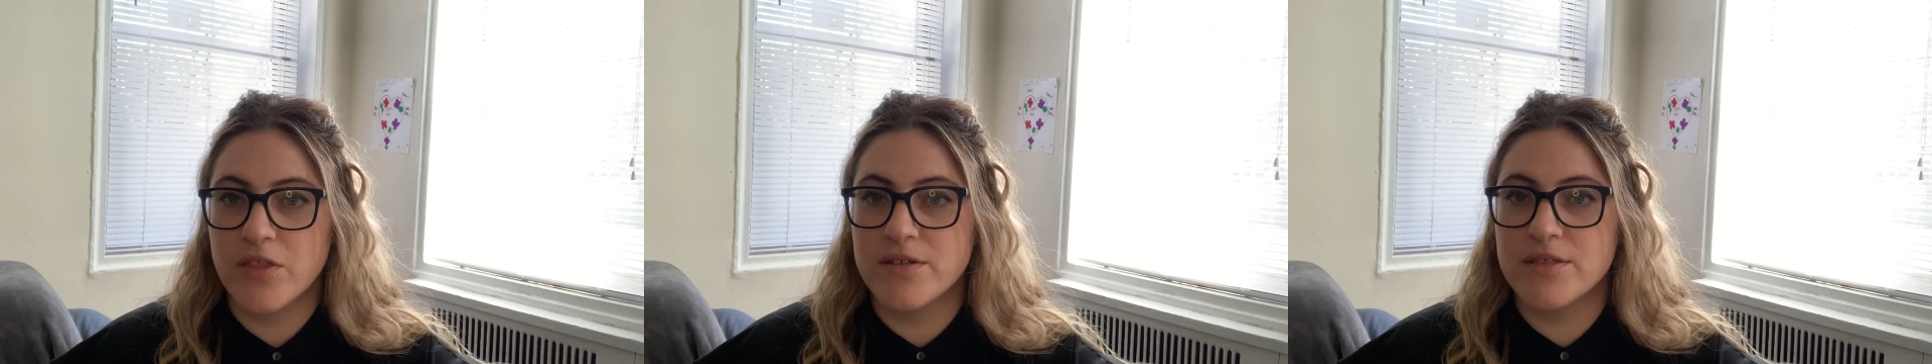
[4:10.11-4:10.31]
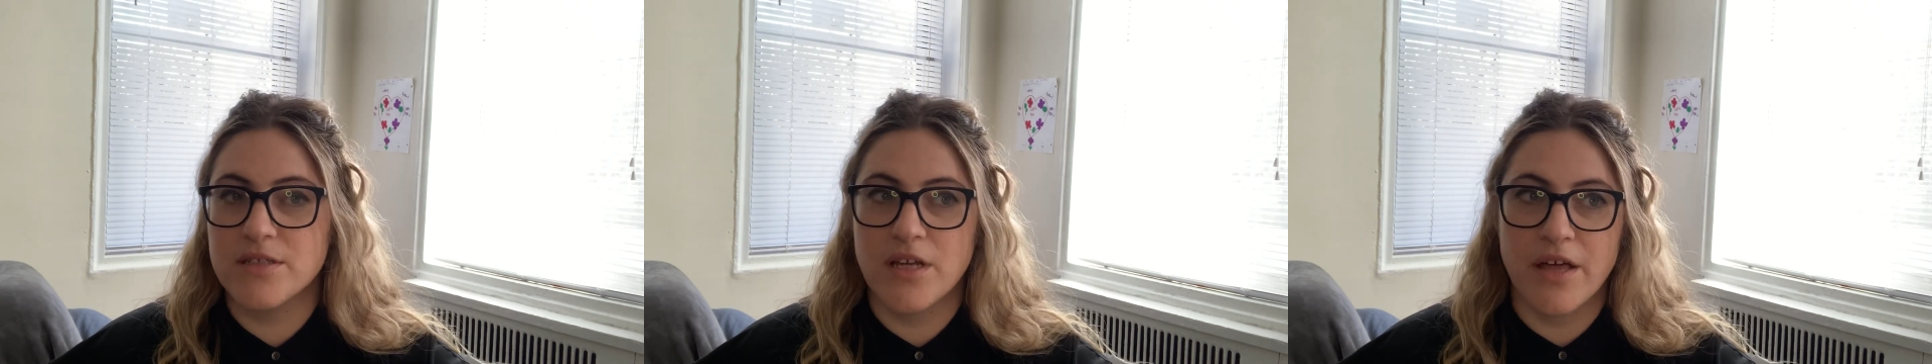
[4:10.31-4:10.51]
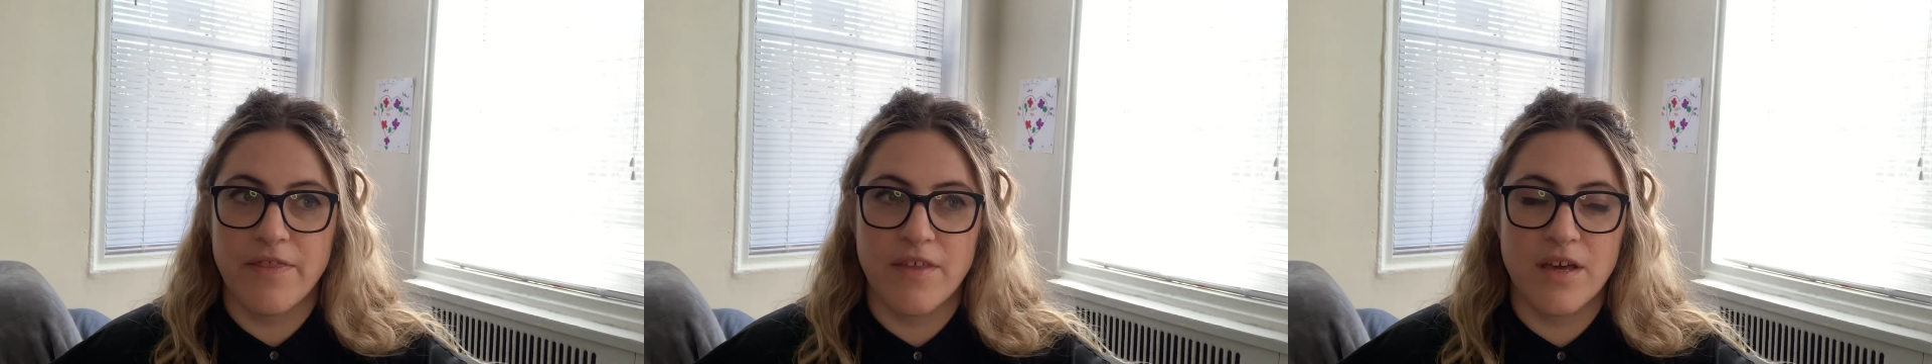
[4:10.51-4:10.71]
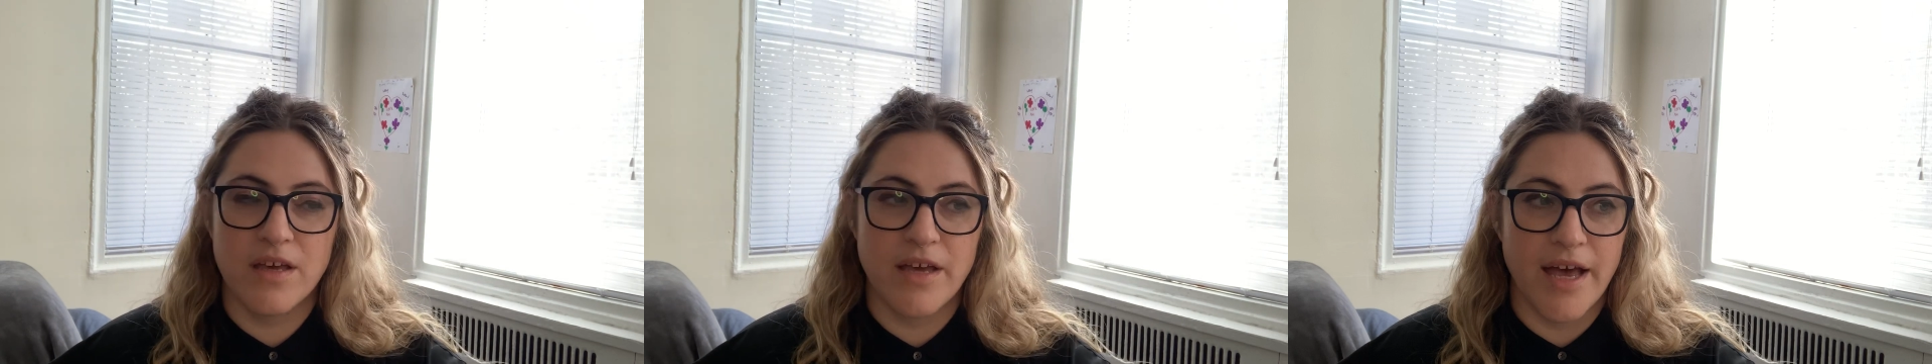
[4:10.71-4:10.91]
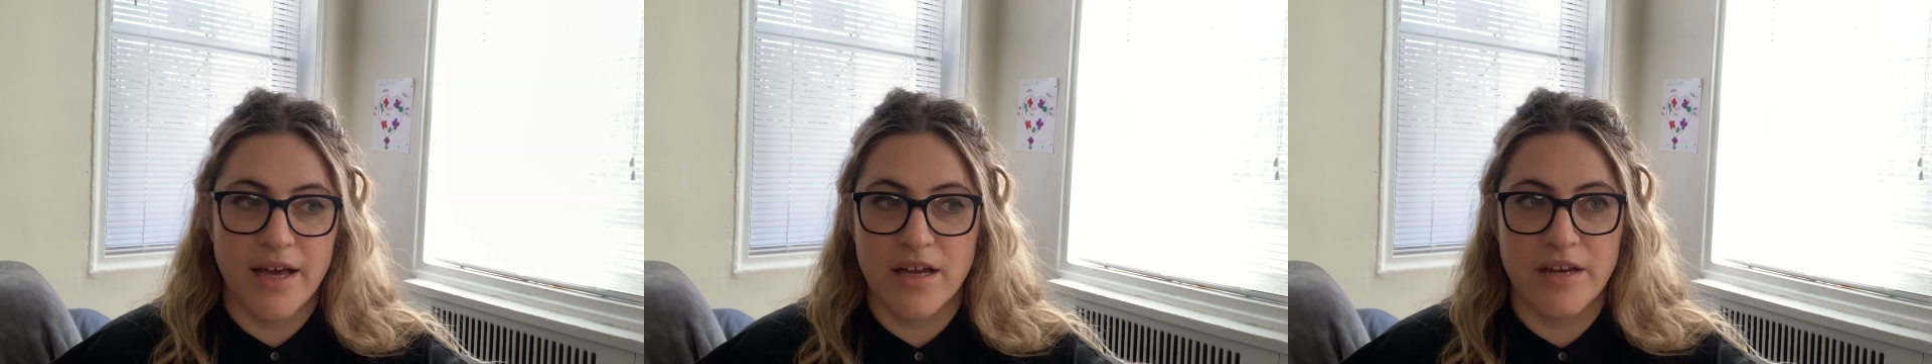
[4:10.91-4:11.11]
There's
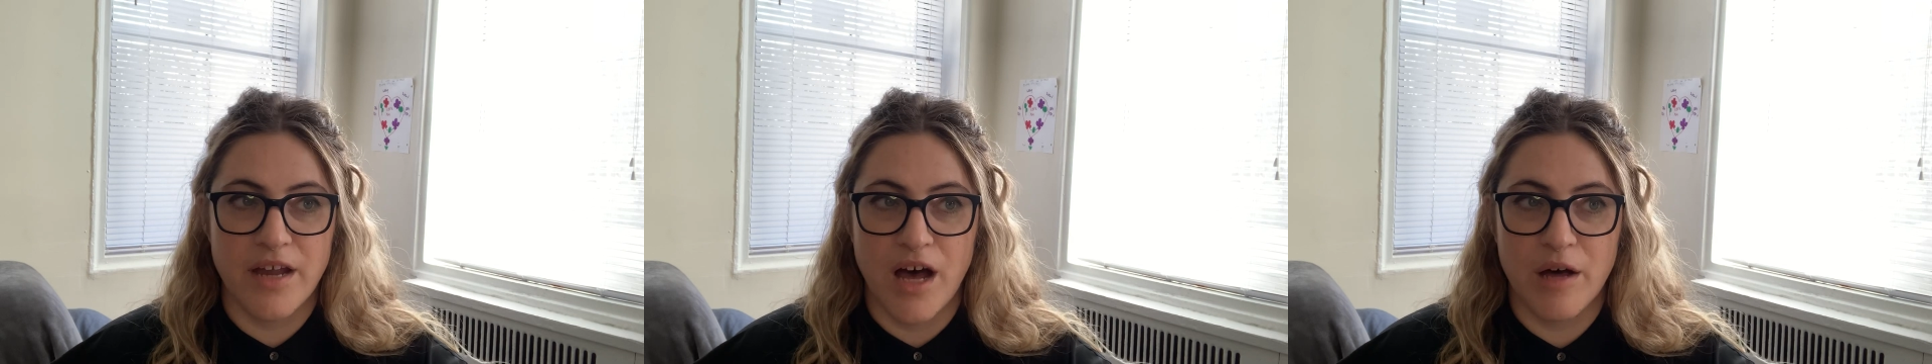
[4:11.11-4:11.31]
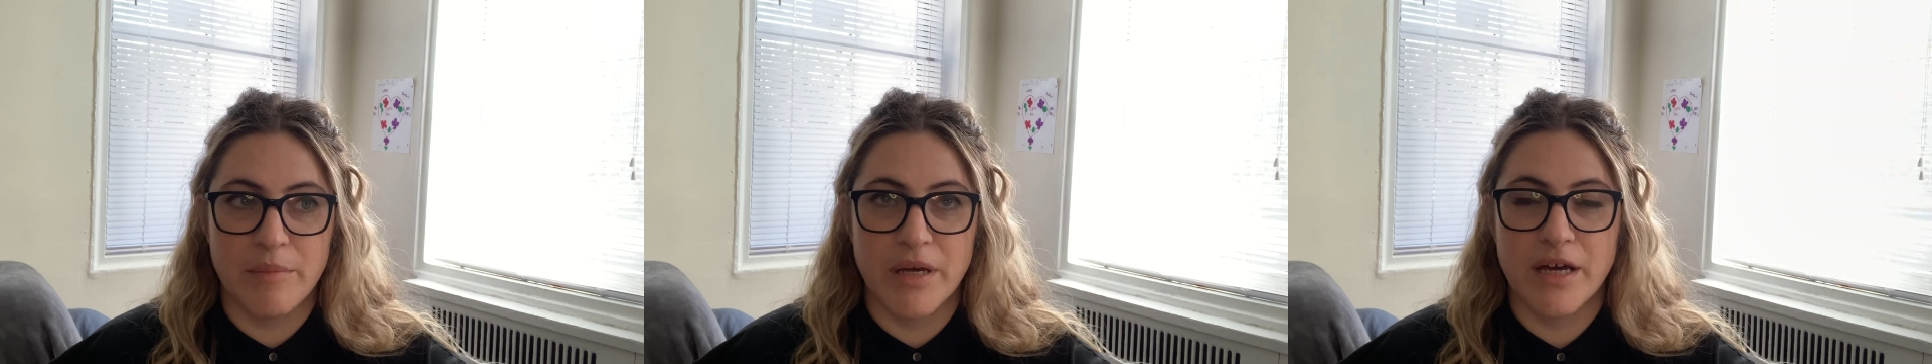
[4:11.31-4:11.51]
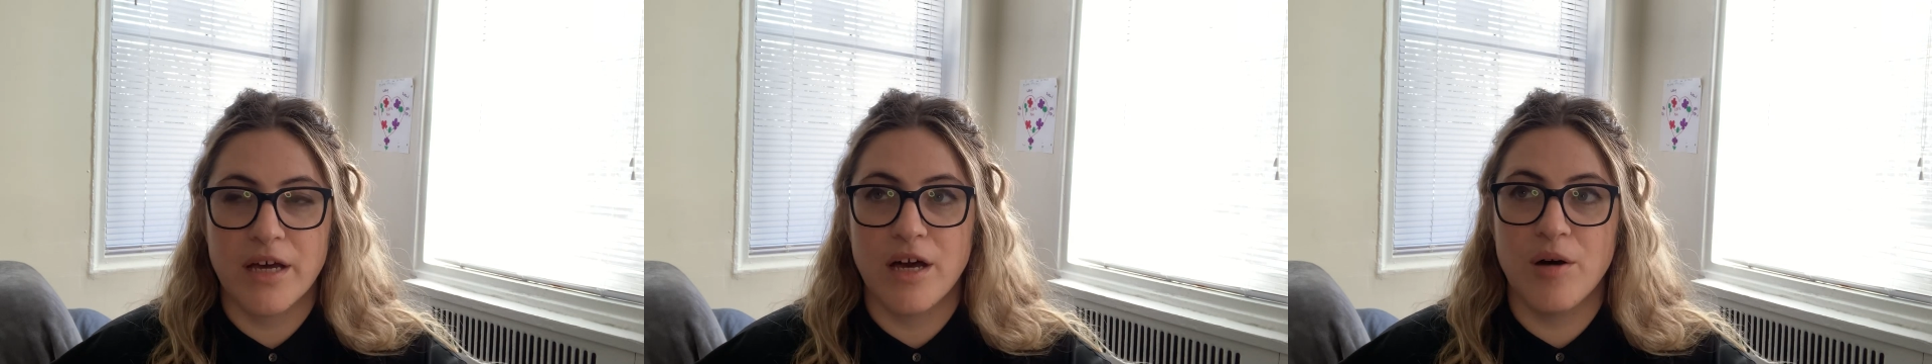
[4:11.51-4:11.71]
nothing economic